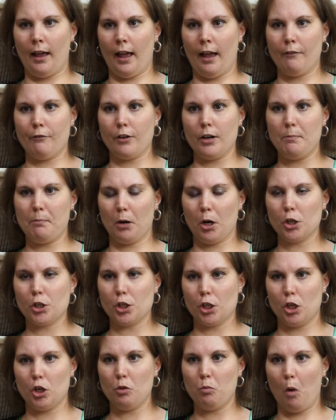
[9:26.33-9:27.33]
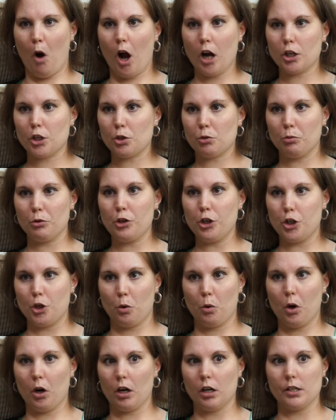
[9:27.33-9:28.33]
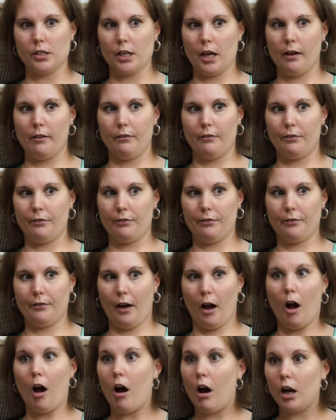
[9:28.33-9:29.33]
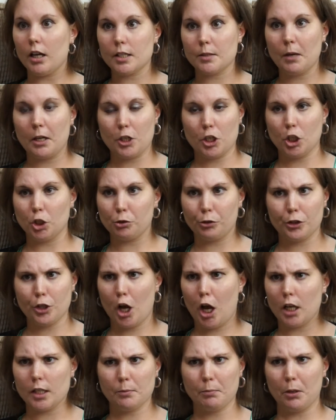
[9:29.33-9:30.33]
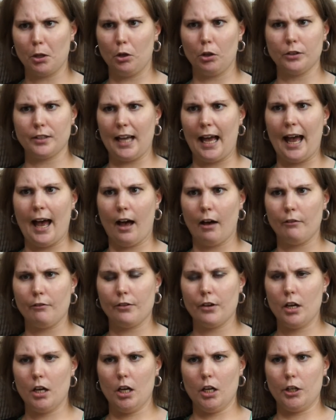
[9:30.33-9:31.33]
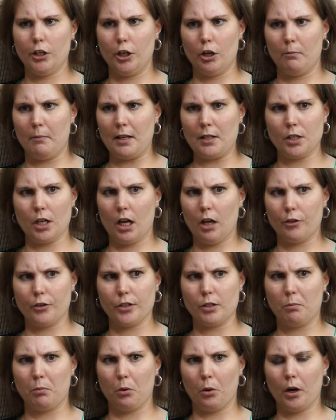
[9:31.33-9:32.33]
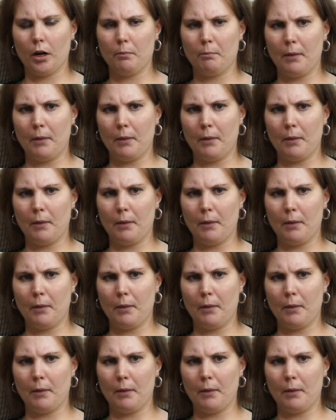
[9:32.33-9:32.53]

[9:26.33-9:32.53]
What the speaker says: every person who walks through the doors of a children's hospital to have, mental health support.